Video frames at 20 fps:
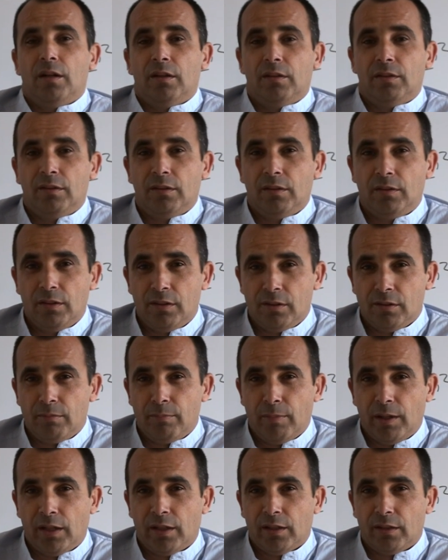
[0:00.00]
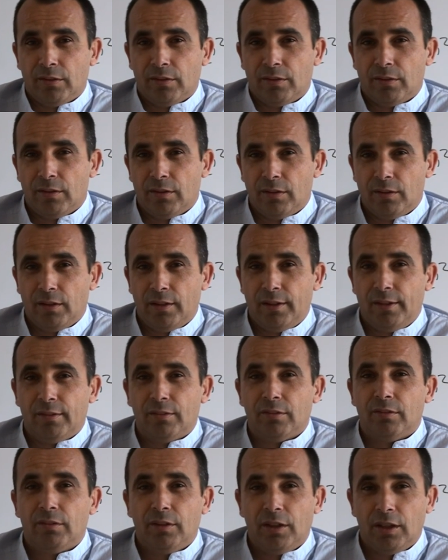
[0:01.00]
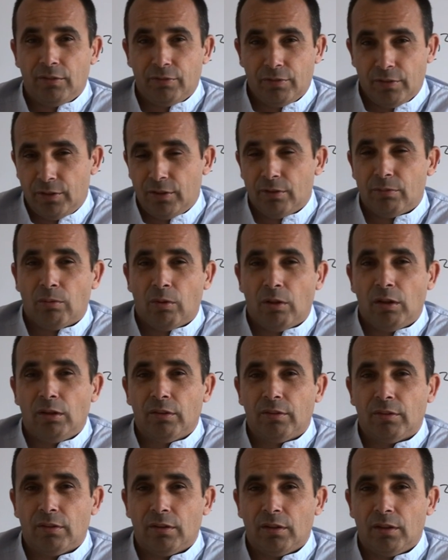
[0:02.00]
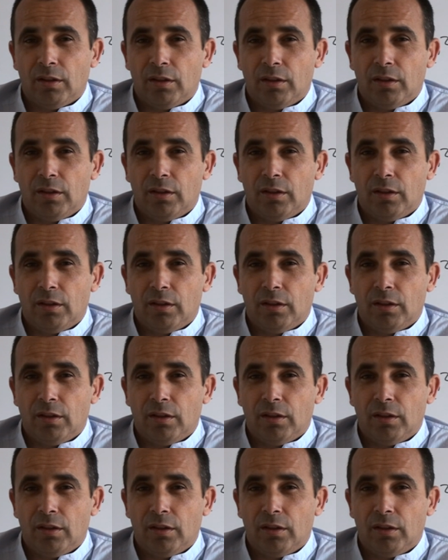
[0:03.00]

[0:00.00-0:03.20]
the decision makers. There is no need for these walls.